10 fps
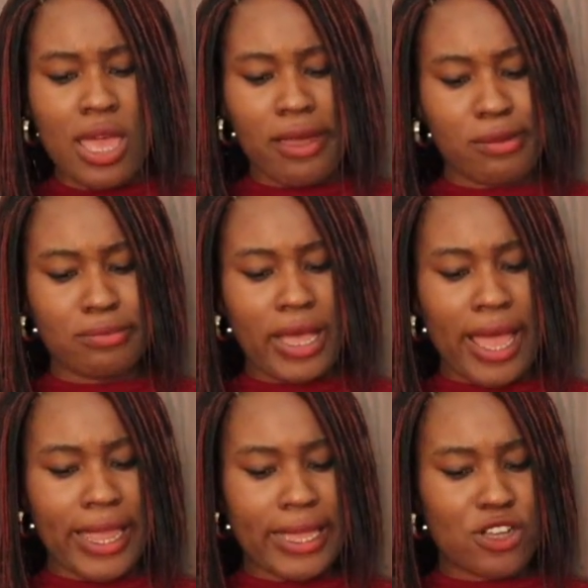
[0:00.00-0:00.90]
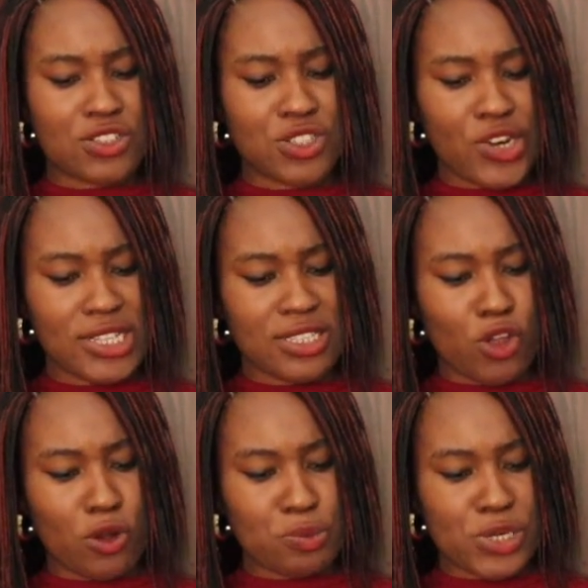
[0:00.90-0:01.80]
I
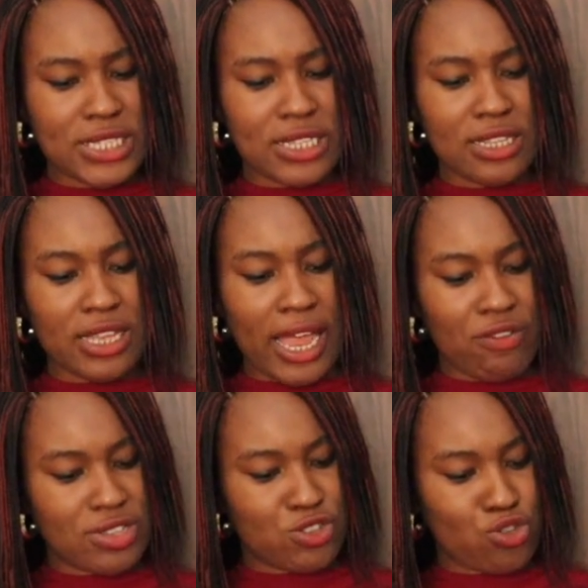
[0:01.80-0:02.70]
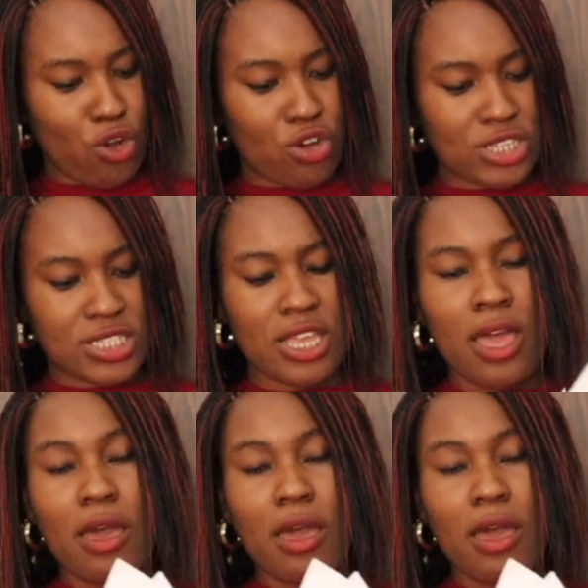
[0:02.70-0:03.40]
concentrated on printing the high-risk drugs,